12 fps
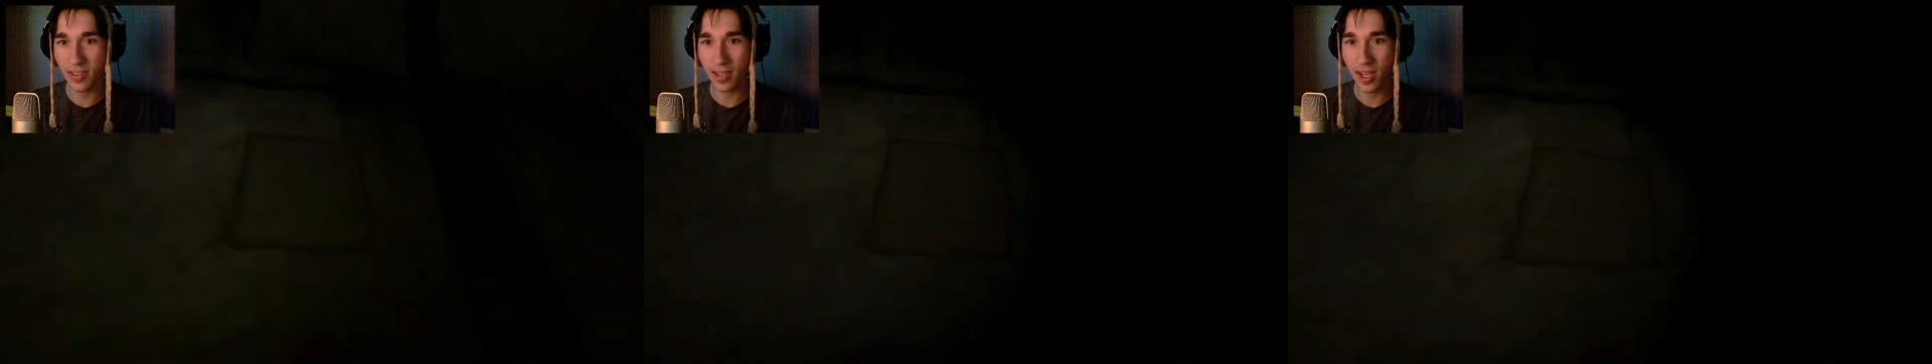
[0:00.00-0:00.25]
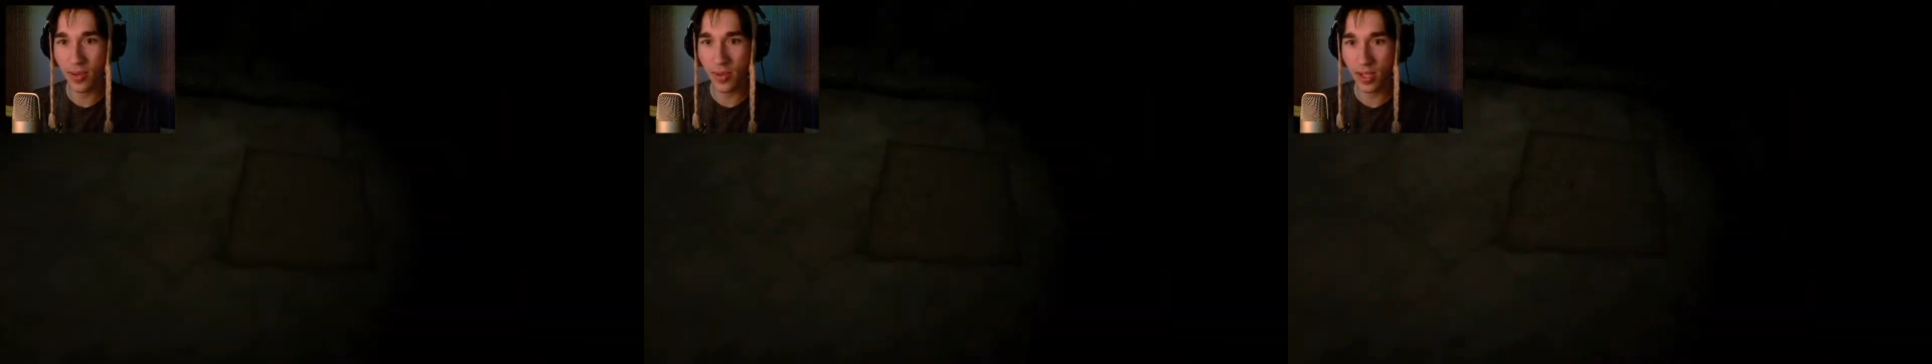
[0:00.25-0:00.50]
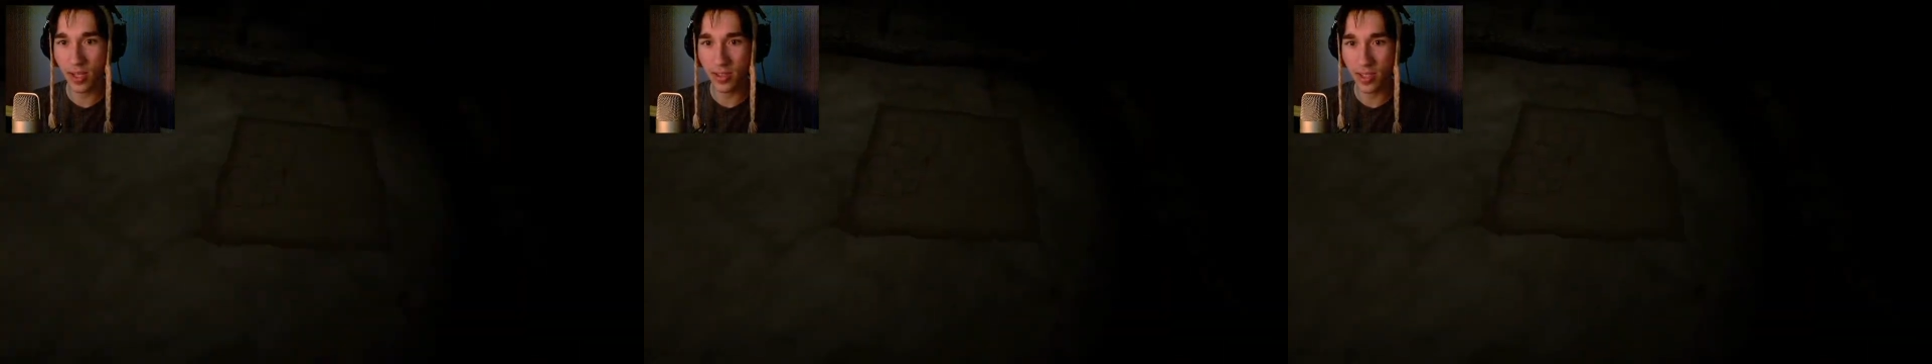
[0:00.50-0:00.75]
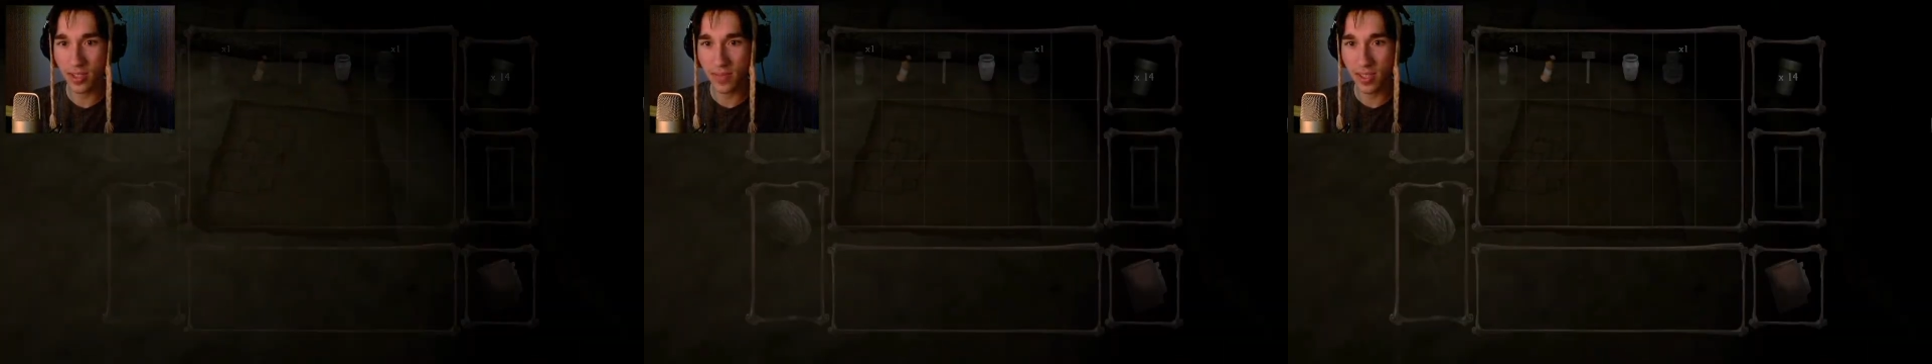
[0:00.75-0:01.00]
I will,
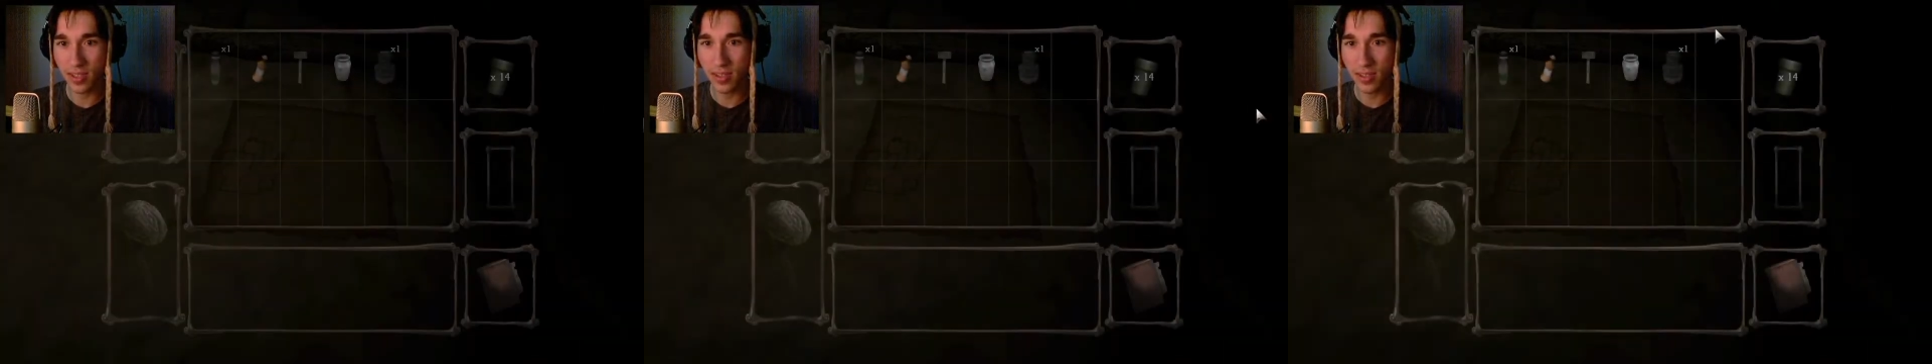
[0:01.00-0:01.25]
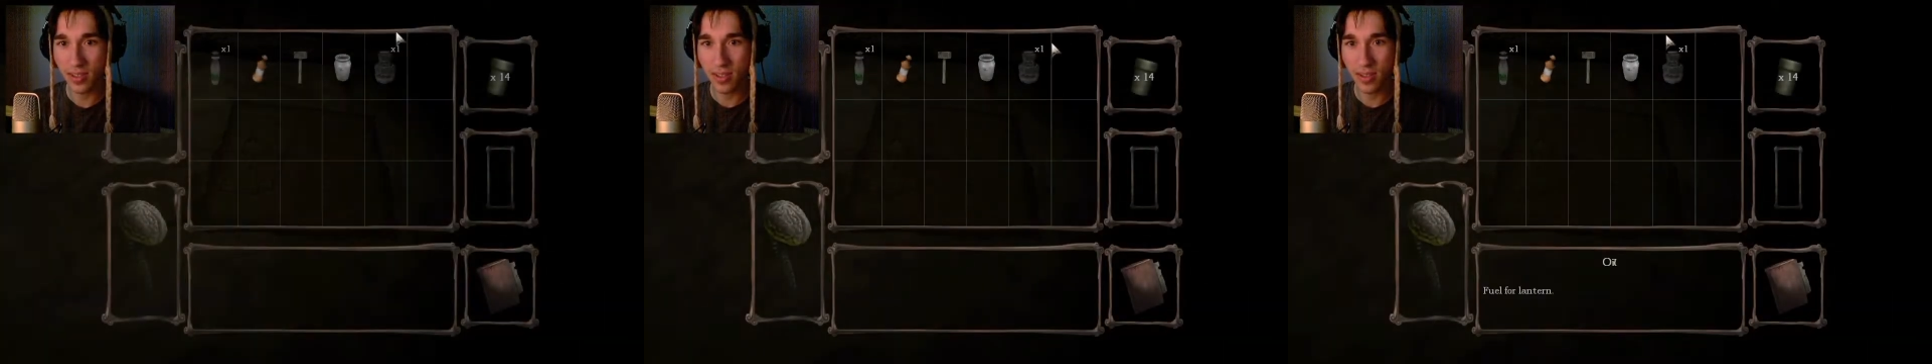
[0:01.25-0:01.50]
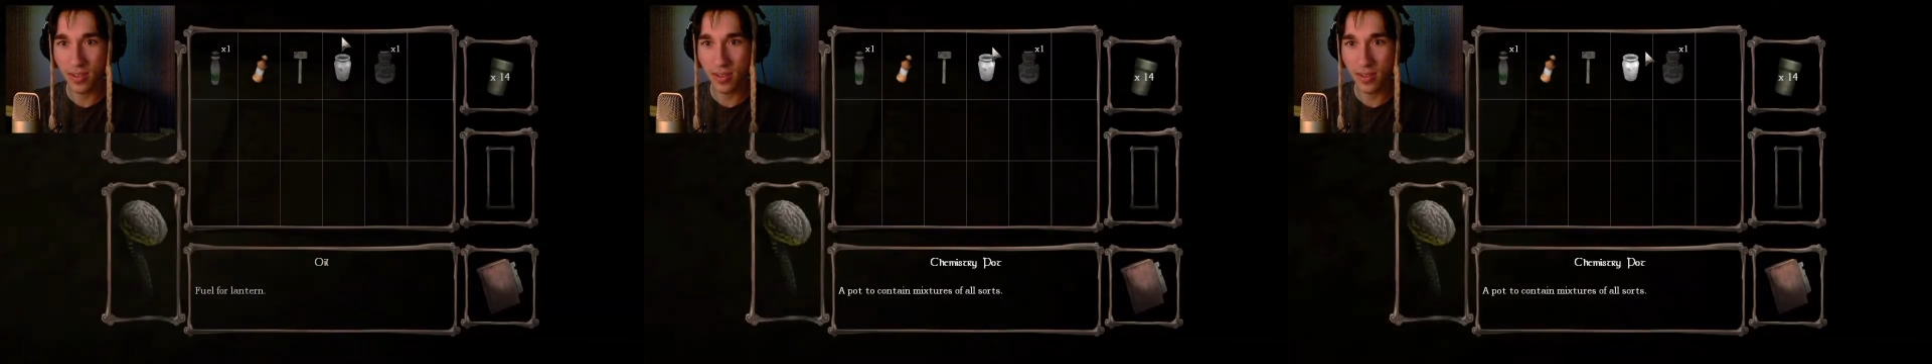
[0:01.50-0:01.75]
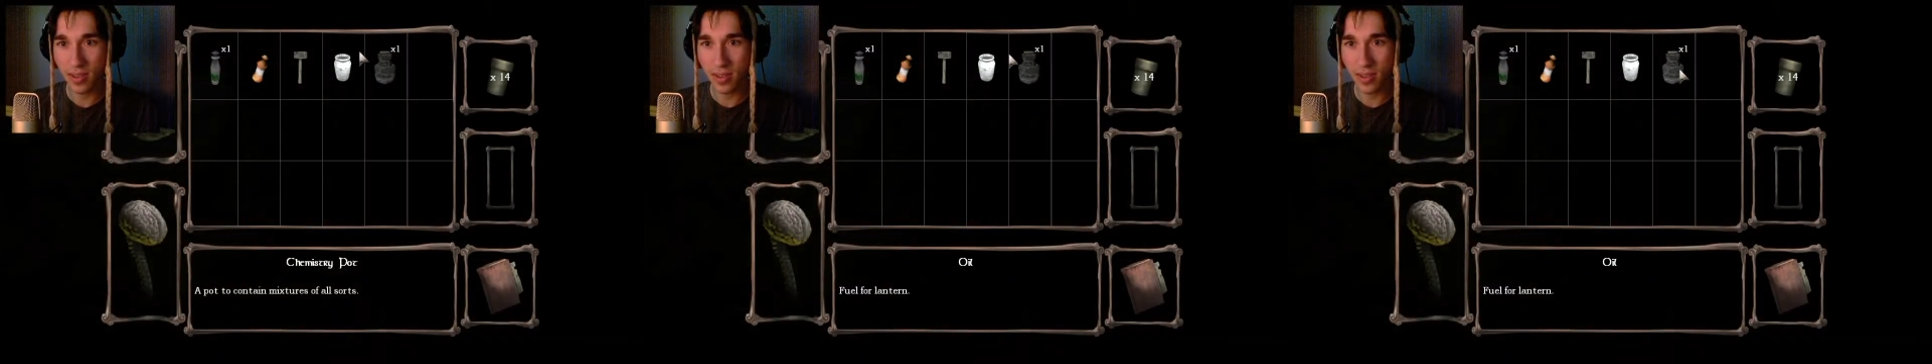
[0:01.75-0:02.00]
trust me.
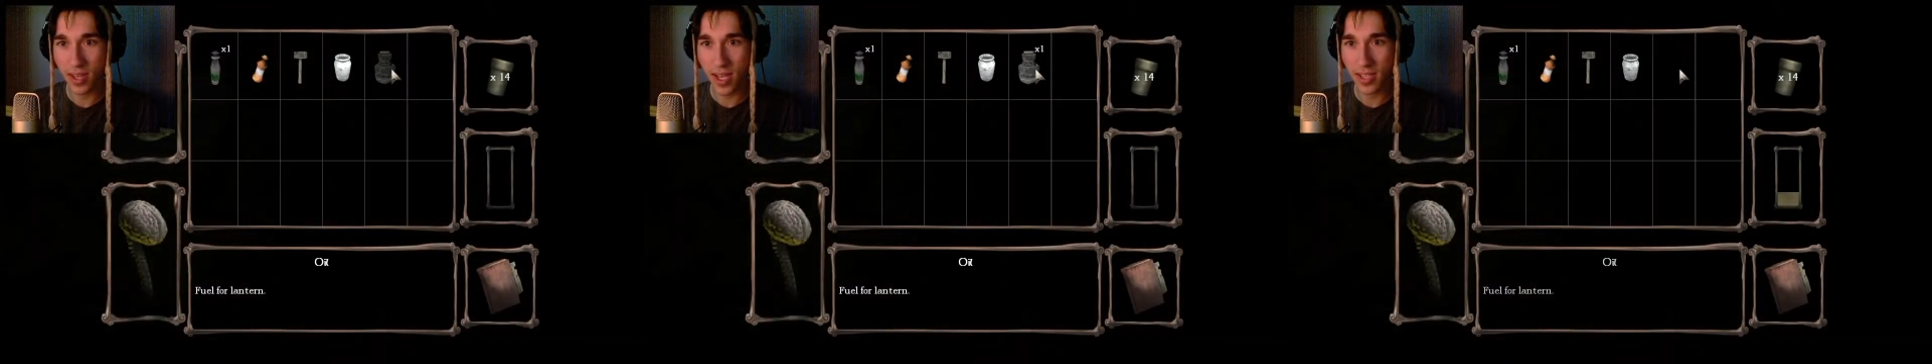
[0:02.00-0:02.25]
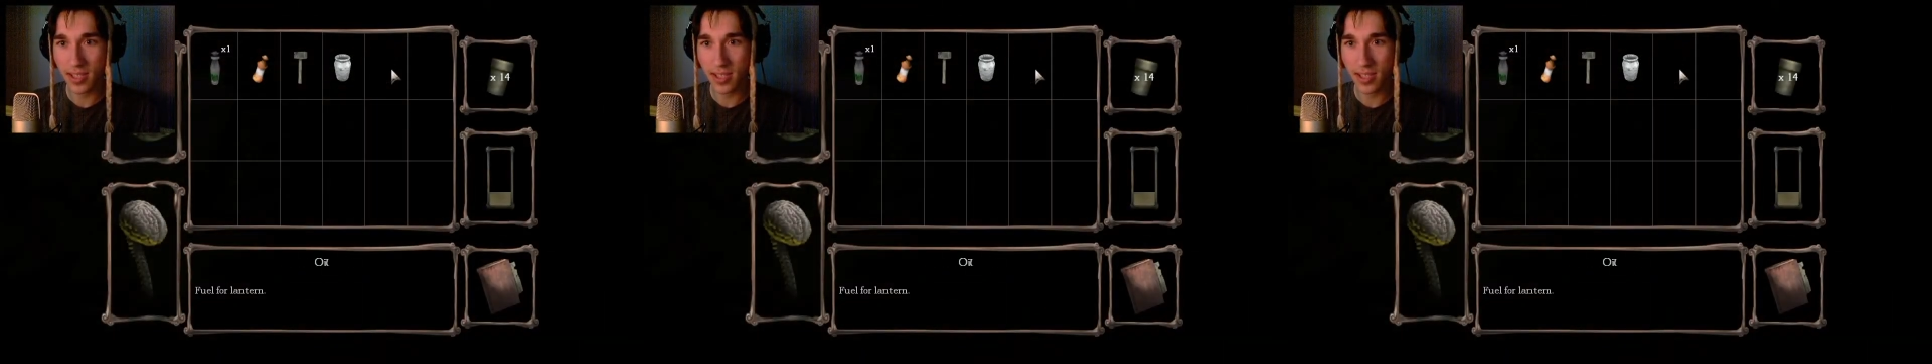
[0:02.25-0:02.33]
Ass